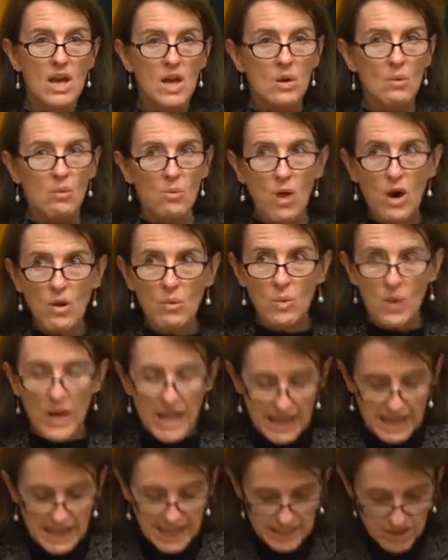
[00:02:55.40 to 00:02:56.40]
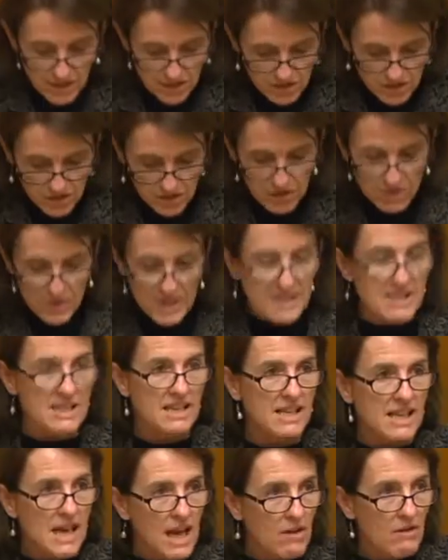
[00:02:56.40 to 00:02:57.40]
What we need to do is
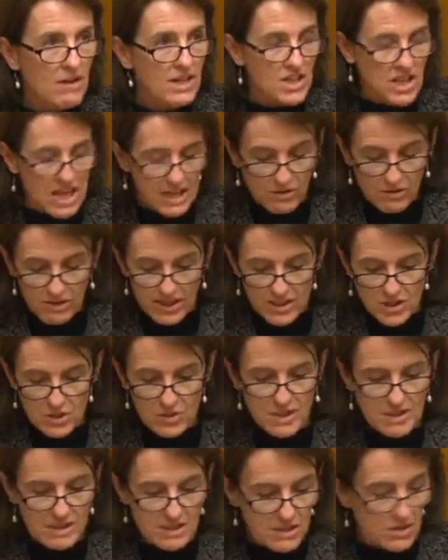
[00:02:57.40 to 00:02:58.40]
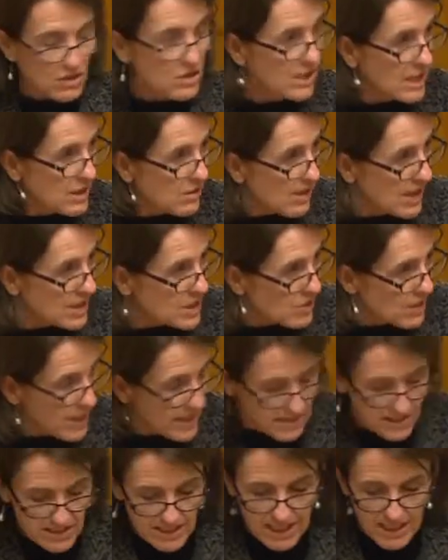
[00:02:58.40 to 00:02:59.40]
encourage our graduates and newly
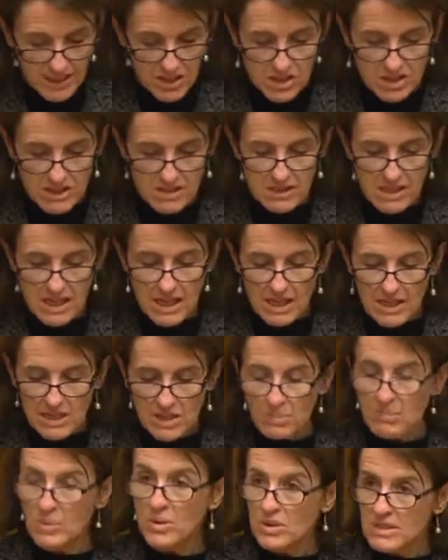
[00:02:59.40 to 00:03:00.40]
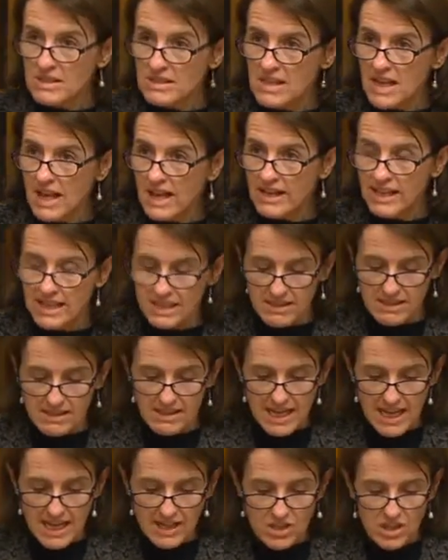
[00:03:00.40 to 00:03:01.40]
graduated teachers to put aside
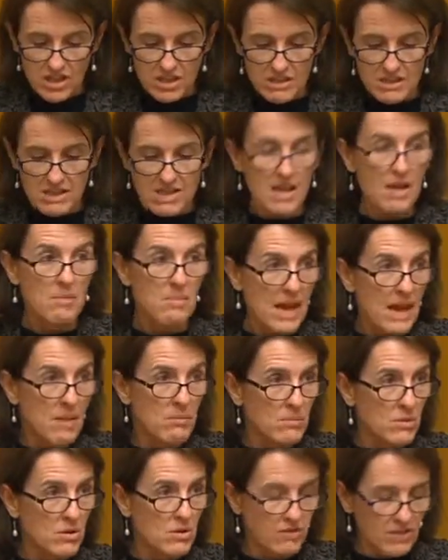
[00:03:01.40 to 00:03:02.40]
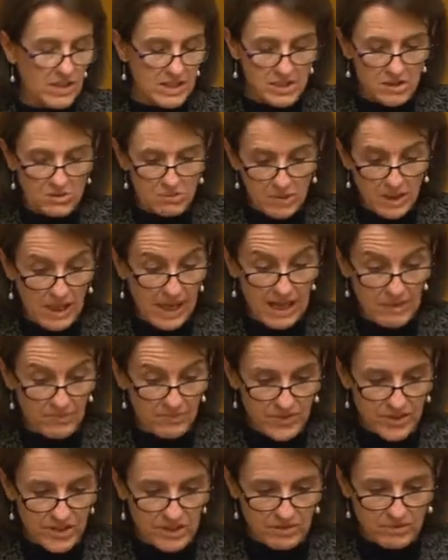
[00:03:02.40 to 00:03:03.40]
hesitations about moving to
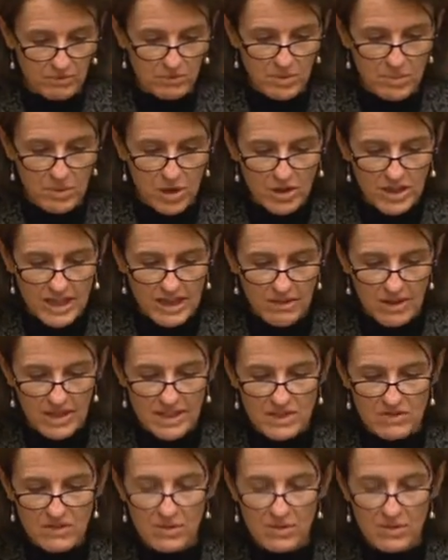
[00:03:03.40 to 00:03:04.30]
remote areas